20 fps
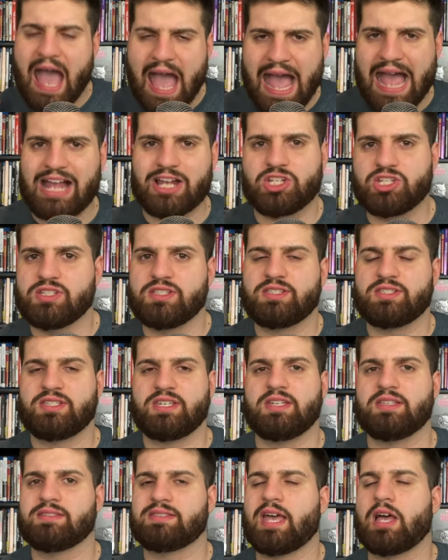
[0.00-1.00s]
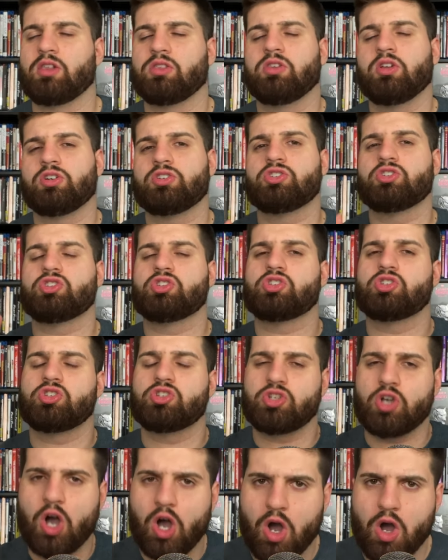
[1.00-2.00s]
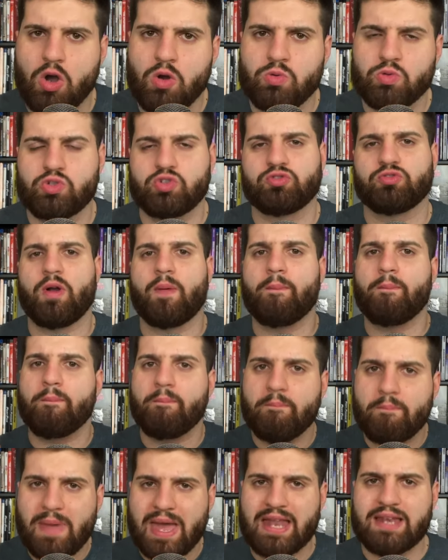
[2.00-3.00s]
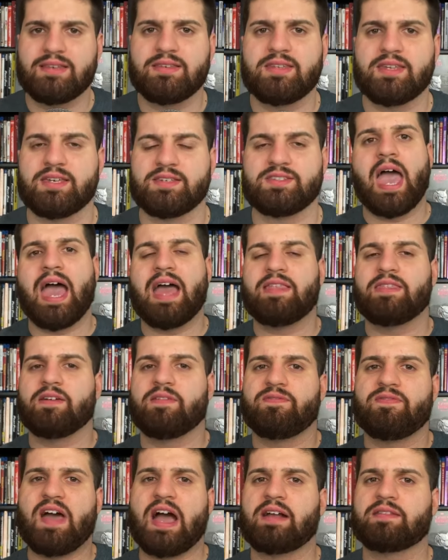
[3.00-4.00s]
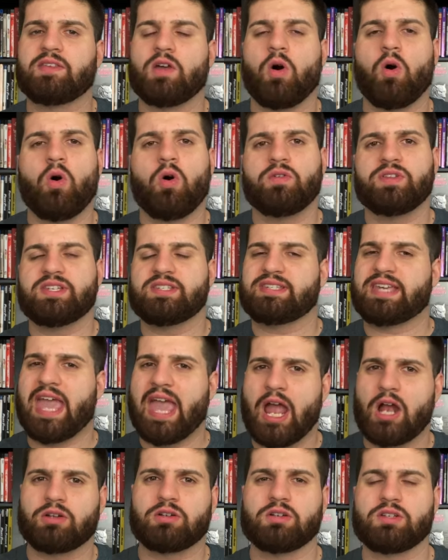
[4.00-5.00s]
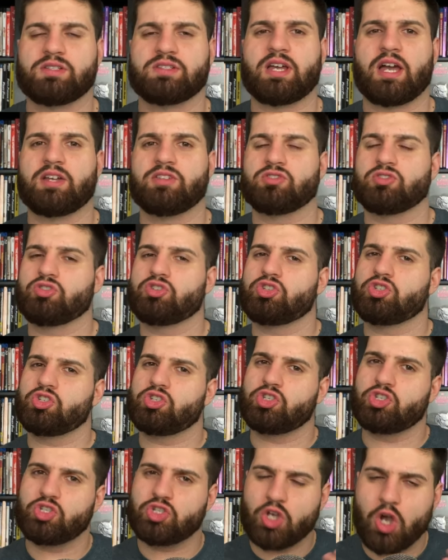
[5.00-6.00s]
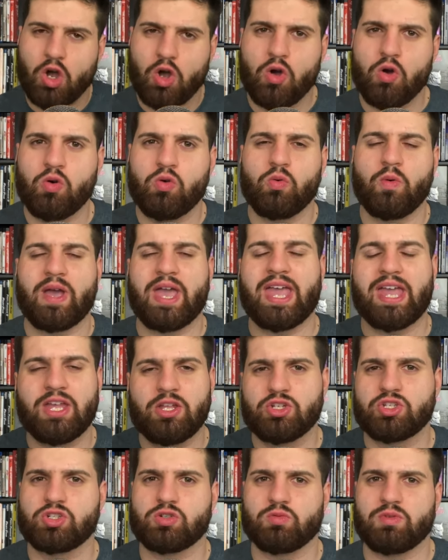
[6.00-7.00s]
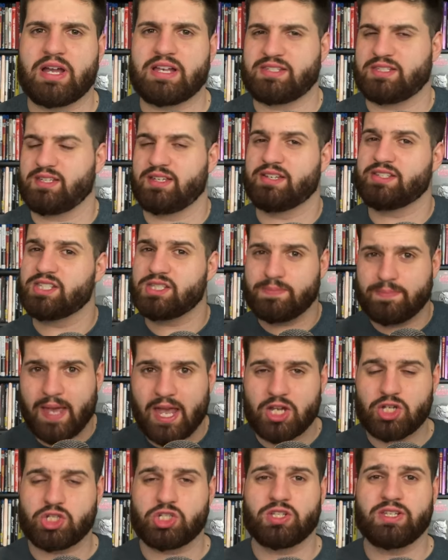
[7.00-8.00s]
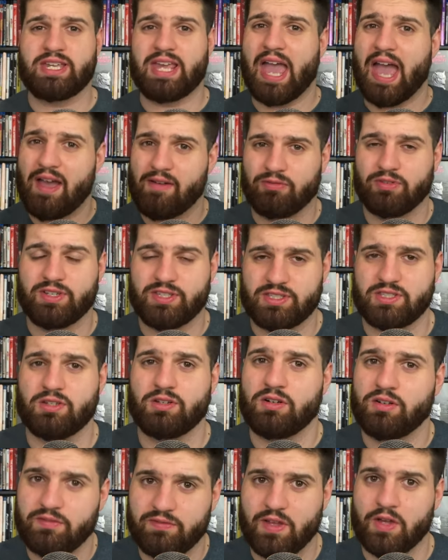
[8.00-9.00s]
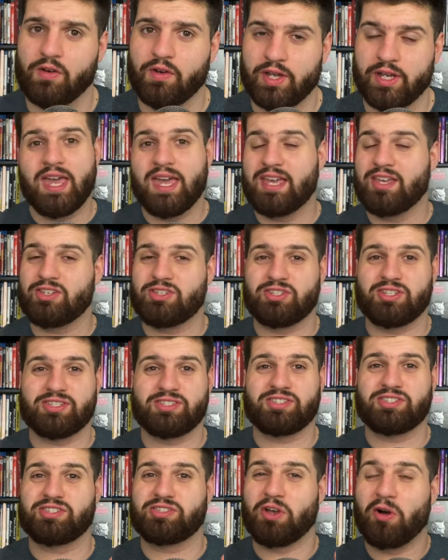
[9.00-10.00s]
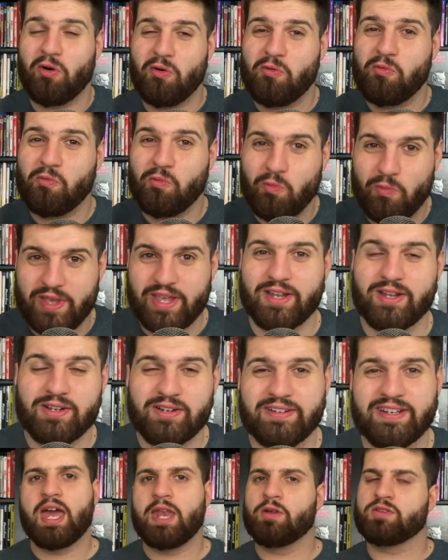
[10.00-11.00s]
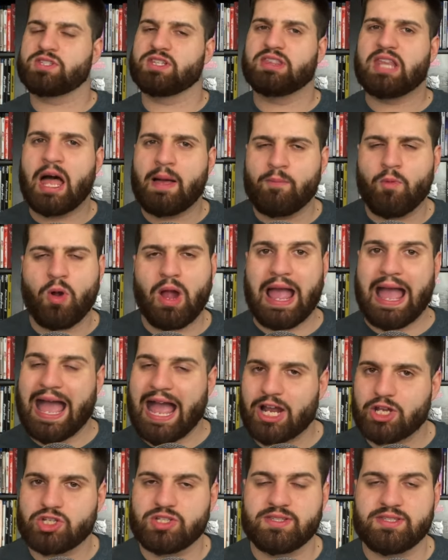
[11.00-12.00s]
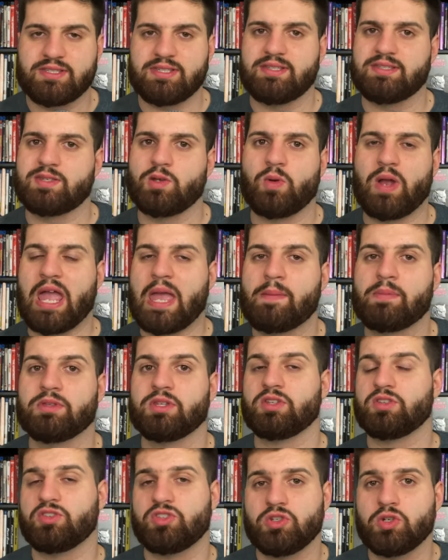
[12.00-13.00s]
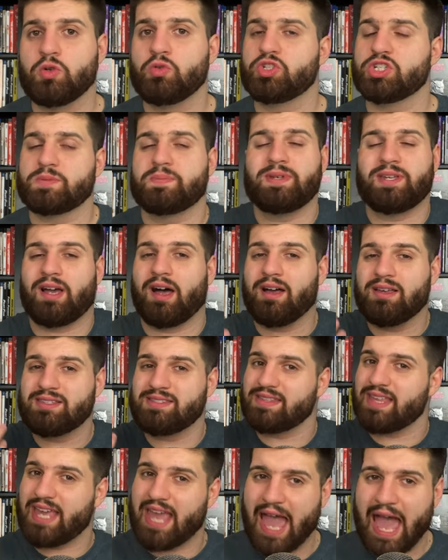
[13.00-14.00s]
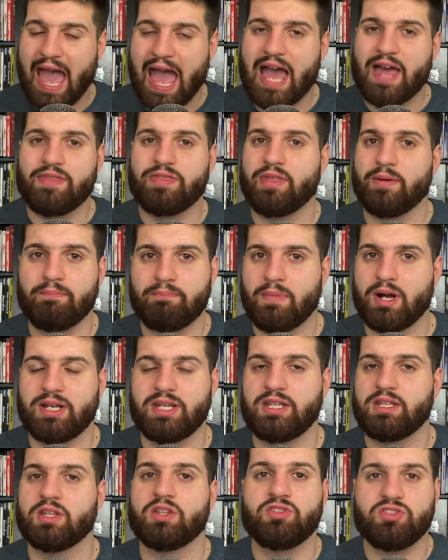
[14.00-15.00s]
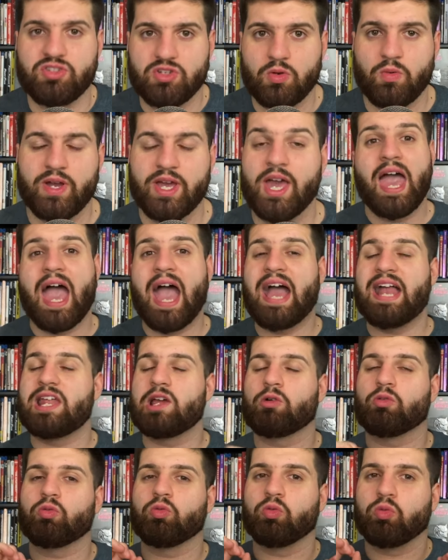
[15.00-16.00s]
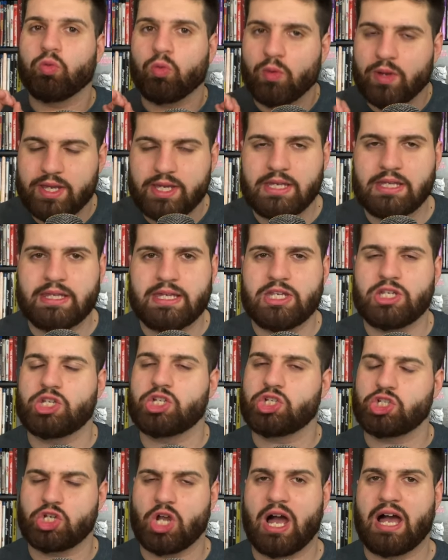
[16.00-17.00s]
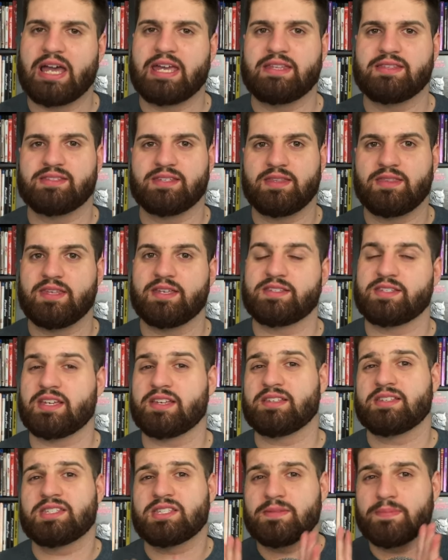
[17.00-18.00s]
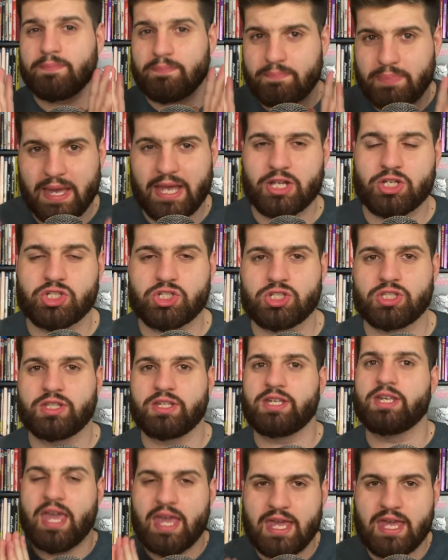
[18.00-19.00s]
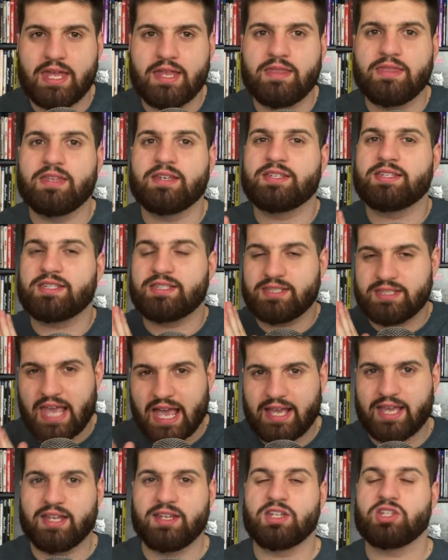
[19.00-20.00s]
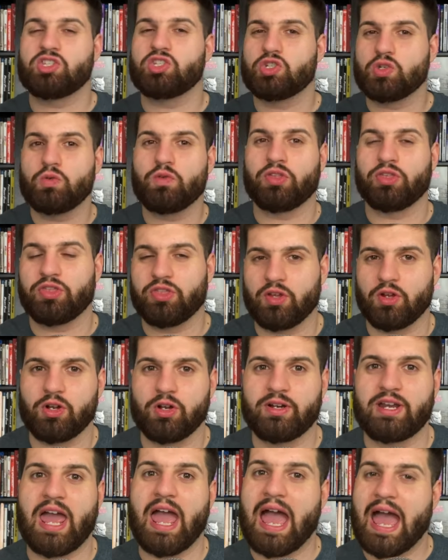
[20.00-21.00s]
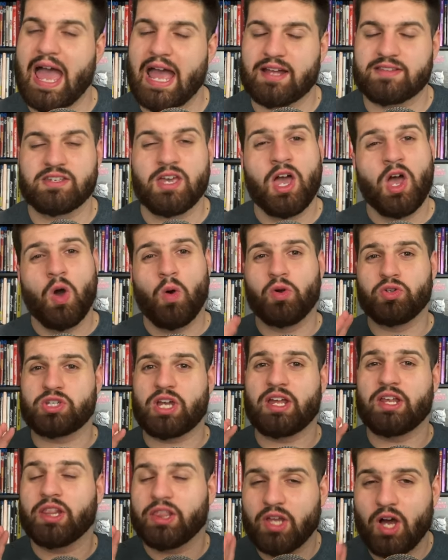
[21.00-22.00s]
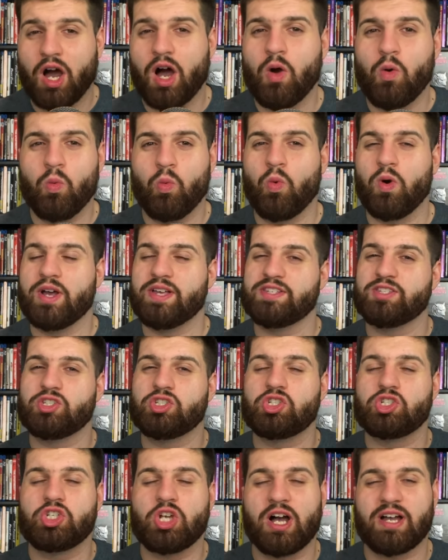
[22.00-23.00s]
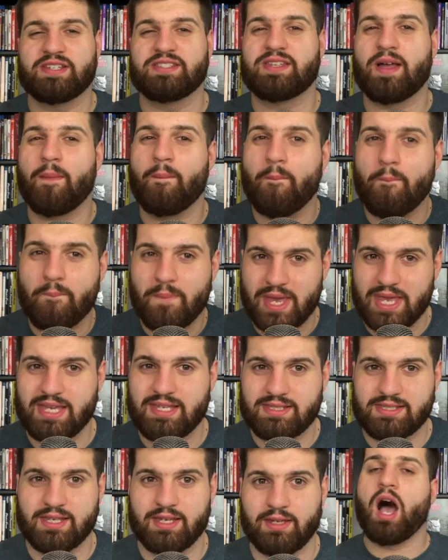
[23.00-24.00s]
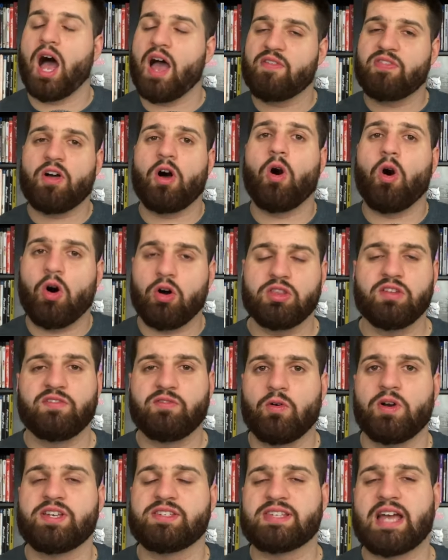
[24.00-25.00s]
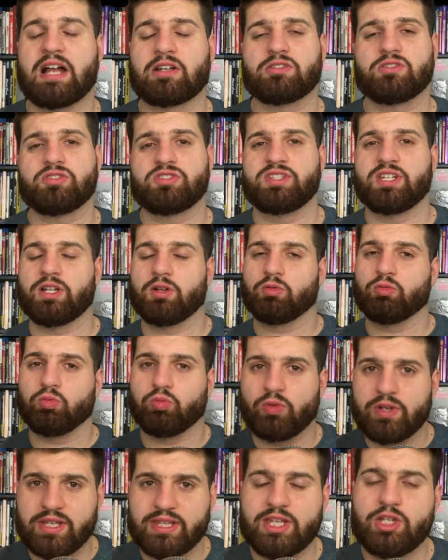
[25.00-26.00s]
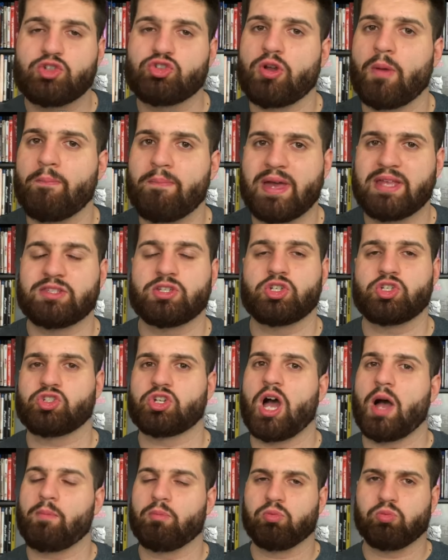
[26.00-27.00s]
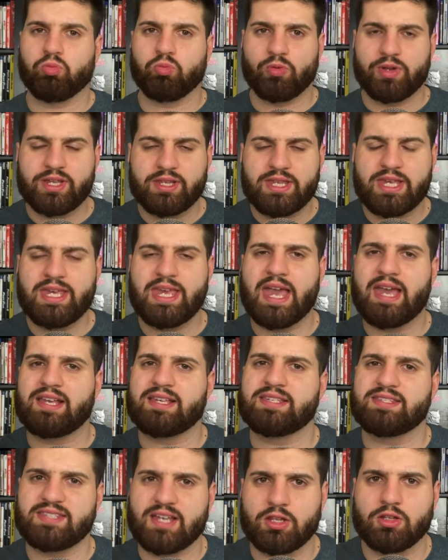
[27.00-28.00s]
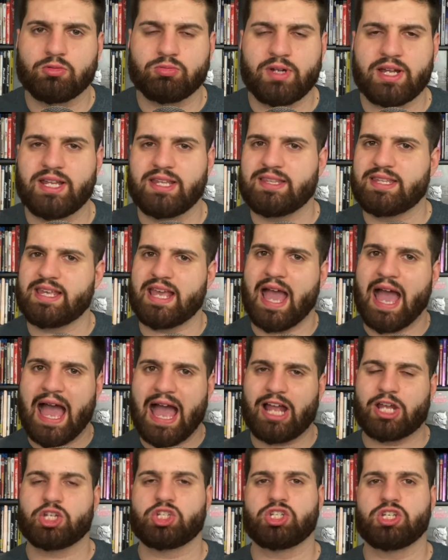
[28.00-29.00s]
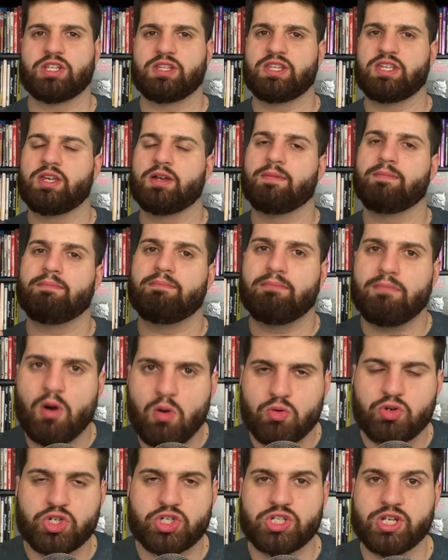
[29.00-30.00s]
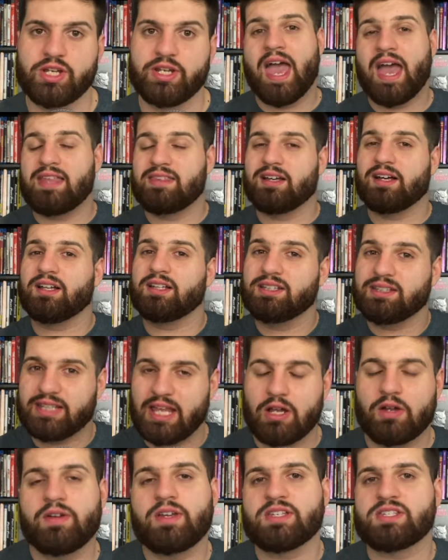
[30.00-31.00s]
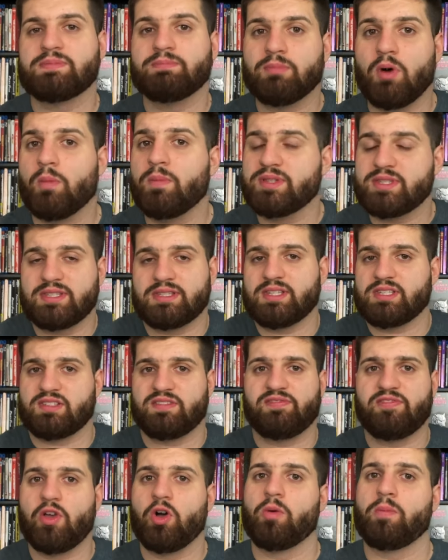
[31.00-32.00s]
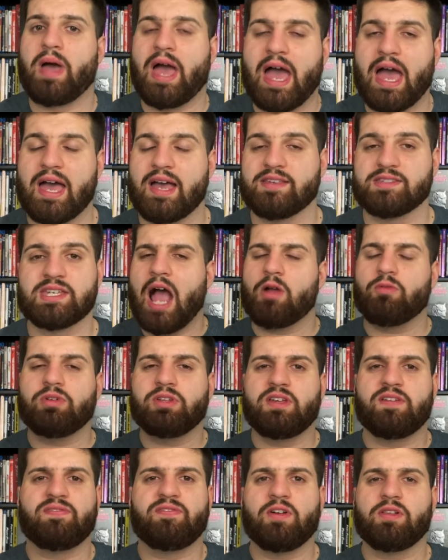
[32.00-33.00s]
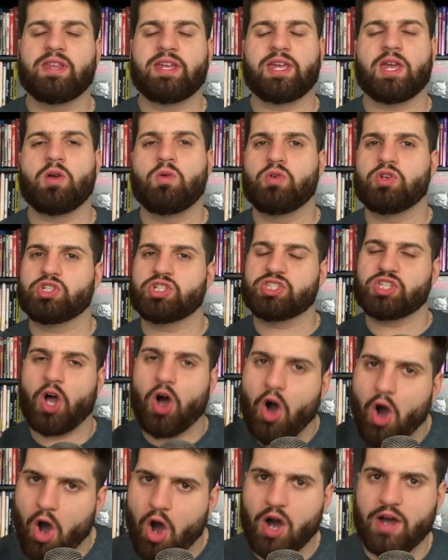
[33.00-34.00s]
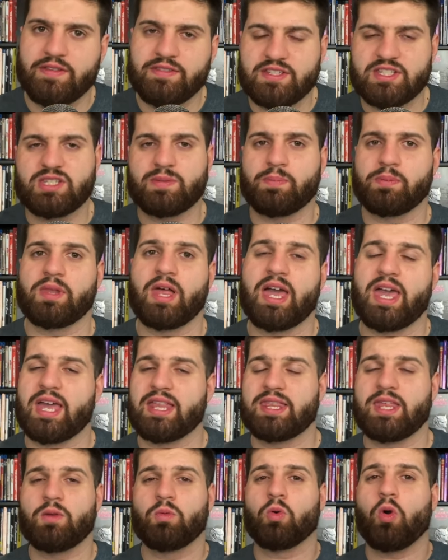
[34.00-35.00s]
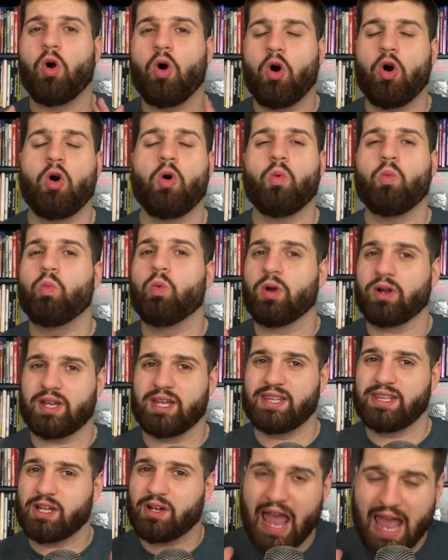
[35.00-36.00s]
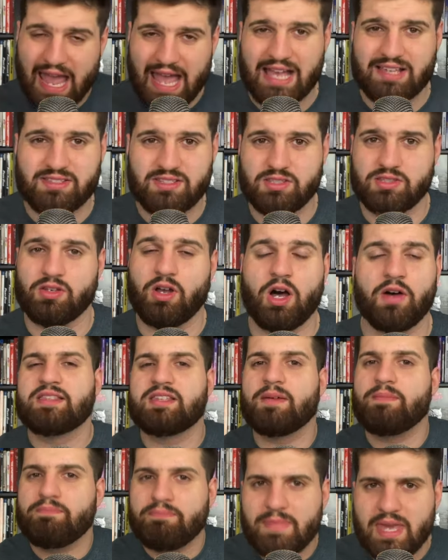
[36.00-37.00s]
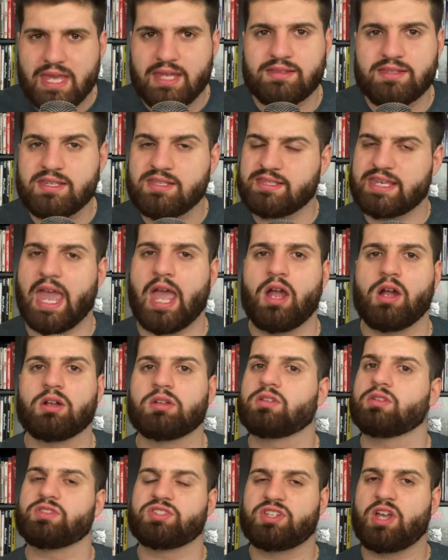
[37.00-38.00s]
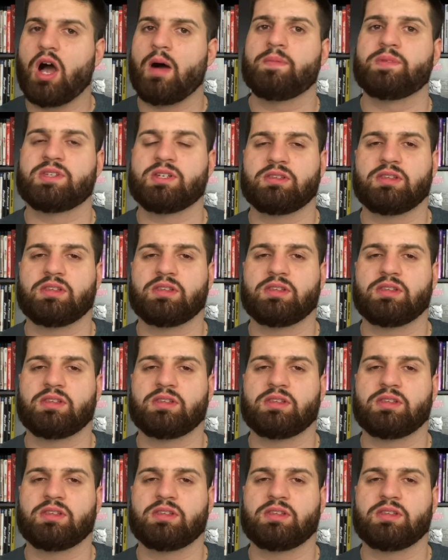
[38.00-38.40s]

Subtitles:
action scenes that look so tremendous. And the fact that all these character designs are so interesting, especially every single villain, is just so weird. And there was a lot more action scenes they were able to do just because they had the money to do it. And it really shines in this, especially in the second to third act, which I thought was just amazing. I thought all the voice actors did a really tremendous job, really accelerating the action, the emotion, and the hilarious moments this film has. I really feel like it was just on display, and they were all working their asses off to make these characters come to